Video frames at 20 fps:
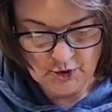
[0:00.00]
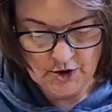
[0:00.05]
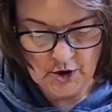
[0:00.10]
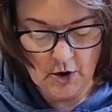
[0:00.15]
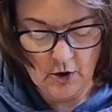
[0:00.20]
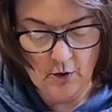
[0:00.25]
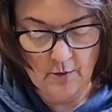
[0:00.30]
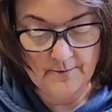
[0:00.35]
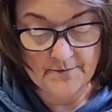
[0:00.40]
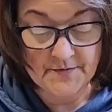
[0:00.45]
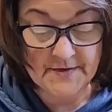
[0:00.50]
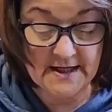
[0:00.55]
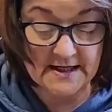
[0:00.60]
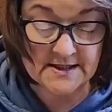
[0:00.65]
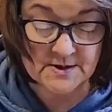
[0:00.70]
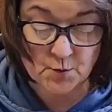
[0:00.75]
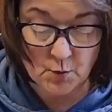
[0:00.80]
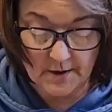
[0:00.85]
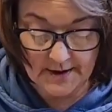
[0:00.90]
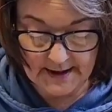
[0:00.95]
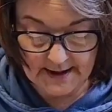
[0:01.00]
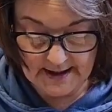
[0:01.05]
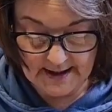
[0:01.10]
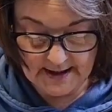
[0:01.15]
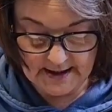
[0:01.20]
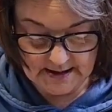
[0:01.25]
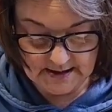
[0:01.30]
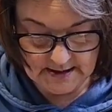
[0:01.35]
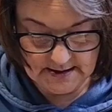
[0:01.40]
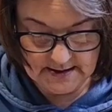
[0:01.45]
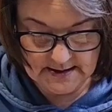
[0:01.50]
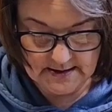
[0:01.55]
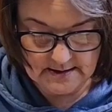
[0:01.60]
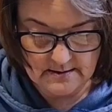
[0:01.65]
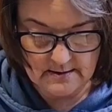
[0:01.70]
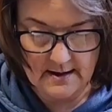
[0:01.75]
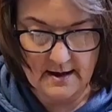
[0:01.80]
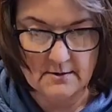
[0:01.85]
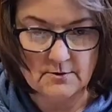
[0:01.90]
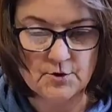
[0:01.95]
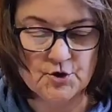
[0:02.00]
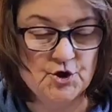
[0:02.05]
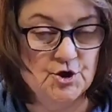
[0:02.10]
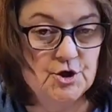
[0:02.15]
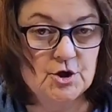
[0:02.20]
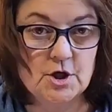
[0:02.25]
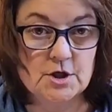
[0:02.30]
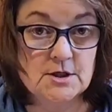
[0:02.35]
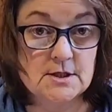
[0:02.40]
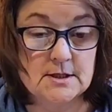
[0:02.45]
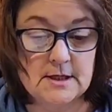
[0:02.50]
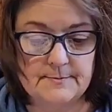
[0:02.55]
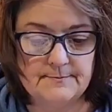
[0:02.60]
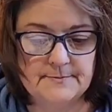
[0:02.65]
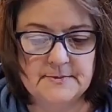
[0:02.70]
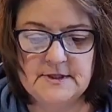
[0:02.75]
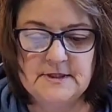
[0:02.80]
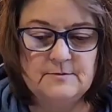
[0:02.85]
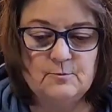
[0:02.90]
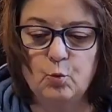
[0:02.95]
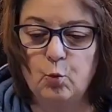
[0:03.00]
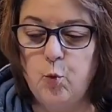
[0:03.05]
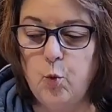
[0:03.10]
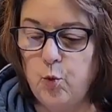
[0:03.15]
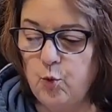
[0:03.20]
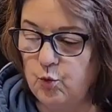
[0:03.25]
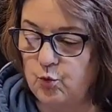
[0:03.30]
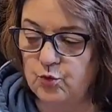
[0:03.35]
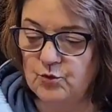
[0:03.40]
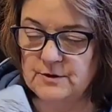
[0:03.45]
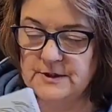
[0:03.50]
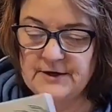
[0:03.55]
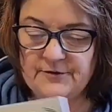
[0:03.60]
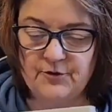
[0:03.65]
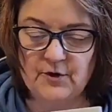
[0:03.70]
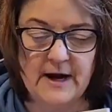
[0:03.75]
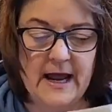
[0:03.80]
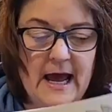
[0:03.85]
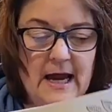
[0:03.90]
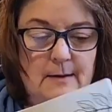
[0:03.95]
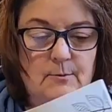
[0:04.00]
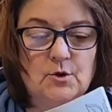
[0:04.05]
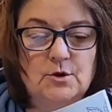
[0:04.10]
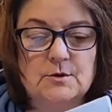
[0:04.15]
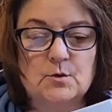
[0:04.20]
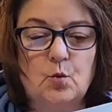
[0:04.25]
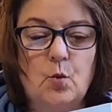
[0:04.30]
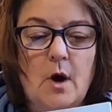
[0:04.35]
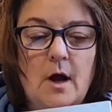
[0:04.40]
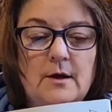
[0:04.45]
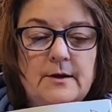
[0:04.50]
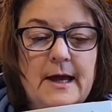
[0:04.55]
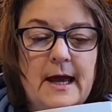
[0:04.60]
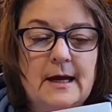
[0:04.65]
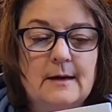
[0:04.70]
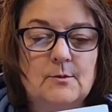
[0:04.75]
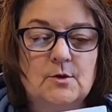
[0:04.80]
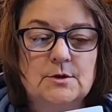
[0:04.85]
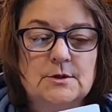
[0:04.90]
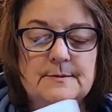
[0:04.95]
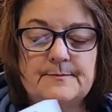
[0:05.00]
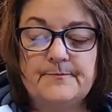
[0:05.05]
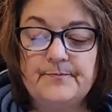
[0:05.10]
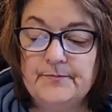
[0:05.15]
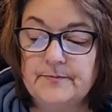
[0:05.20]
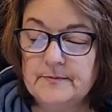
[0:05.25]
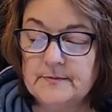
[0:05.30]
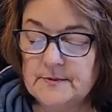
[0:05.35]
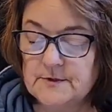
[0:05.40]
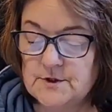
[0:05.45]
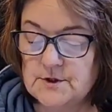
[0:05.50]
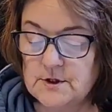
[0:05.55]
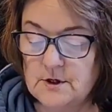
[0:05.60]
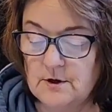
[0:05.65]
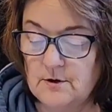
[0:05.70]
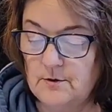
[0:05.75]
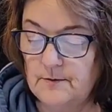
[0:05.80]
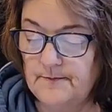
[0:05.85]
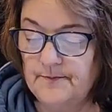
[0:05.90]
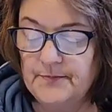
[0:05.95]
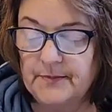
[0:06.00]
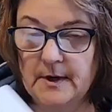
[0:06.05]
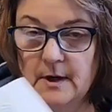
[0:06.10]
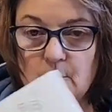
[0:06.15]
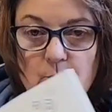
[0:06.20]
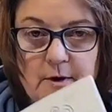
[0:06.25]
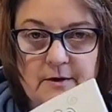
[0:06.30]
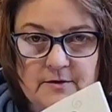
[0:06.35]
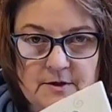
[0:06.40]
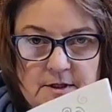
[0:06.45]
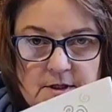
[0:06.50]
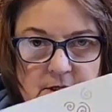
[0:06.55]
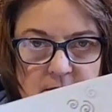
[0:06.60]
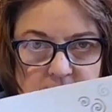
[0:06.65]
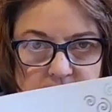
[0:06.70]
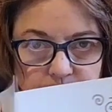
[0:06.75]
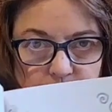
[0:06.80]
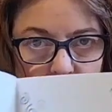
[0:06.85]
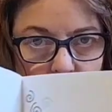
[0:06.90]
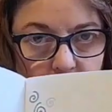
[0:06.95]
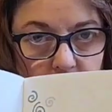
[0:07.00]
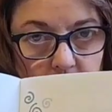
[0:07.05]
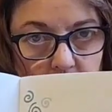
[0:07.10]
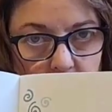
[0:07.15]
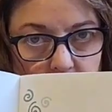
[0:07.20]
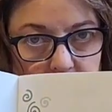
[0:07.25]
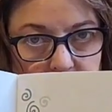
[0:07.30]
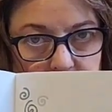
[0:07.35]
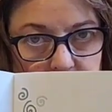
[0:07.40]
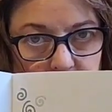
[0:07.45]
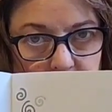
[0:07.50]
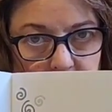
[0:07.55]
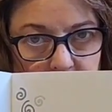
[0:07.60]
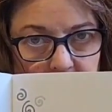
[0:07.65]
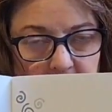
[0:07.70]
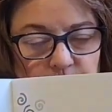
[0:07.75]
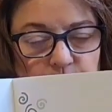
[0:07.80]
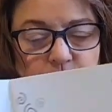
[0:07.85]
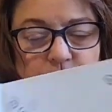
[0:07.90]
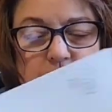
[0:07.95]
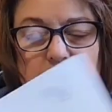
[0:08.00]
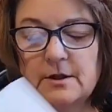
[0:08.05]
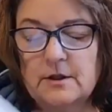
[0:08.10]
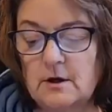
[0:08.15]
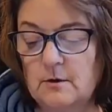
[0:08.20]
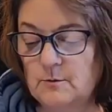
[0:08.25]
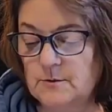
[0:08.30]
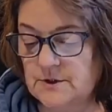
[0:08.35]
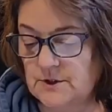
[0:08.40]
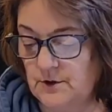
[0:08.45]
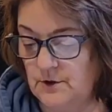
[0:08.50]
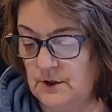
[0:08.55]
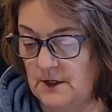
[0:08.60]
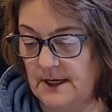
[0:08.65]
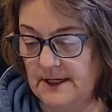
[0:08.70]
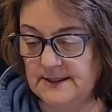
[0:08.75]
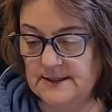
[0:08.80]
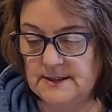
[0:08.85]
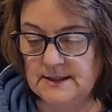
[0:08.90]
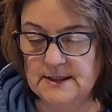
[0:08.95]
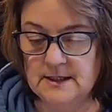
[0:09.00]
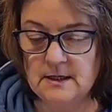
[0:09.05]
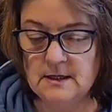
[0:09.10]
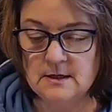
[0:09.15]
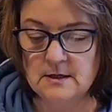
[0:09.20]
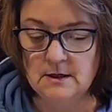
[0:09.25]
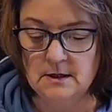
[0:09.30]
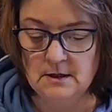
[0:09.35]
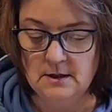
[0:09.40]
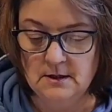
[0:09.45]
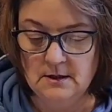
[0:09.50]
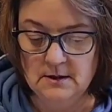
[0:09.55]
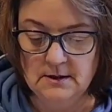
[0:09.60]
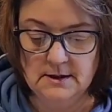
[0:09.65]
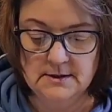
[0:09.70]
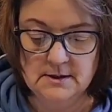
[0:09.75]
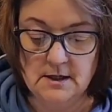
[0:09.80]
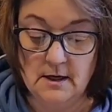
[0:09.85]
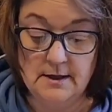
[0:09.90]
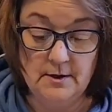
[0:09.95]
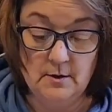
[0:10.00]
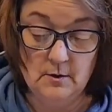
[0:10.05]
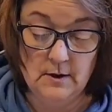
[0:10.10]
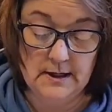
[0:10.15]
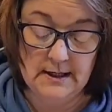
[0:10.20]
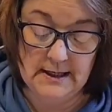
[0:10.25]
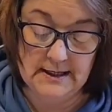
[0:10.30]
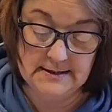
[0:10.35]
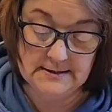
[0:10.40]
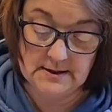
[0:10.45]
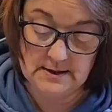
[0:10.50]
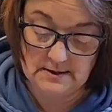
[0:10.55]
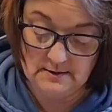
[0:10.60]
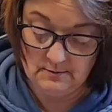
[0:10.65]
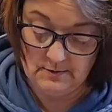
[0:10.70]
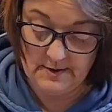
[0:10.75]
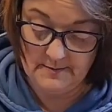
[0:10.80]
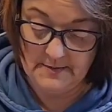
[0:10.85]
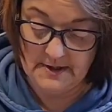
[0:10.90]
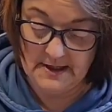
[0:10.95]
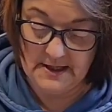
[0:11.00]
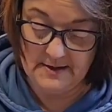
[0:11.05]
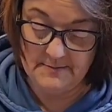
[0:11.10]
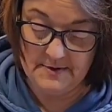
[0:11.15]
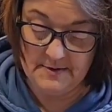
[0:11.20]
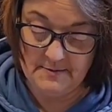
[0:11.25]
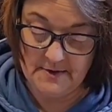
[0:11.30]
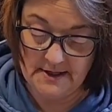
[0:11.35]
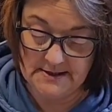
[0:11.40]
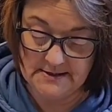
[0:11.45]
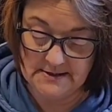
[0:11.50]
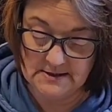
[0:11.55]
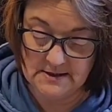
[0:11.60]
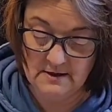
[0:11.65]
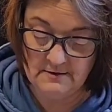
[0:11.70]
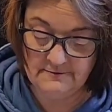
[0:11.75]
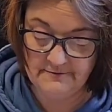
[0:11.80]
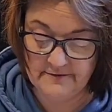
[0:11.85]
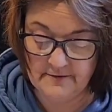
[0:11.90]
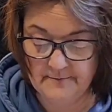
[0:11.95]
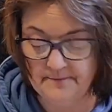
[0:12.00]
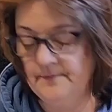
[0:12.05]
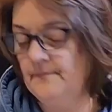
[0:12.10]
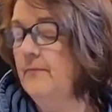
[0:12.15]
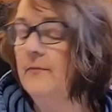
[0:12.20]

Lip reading: So this one is just different animals, wild animals. So we have this belongs to page, which I thought was a good idea, because I know I like to write my name in my stuff.